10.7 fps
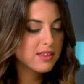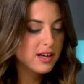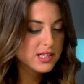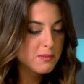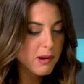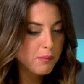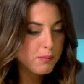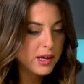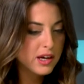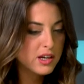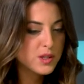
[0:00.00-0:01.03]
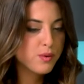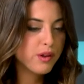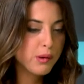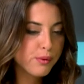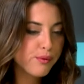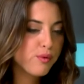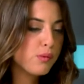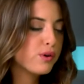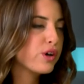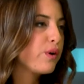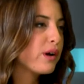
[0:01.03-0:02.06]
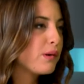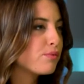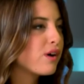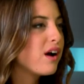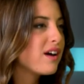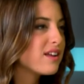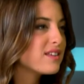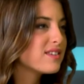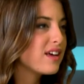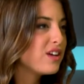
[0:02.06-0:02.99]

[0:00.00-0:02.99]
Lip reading: things about being an Israeli performer going abroad is that,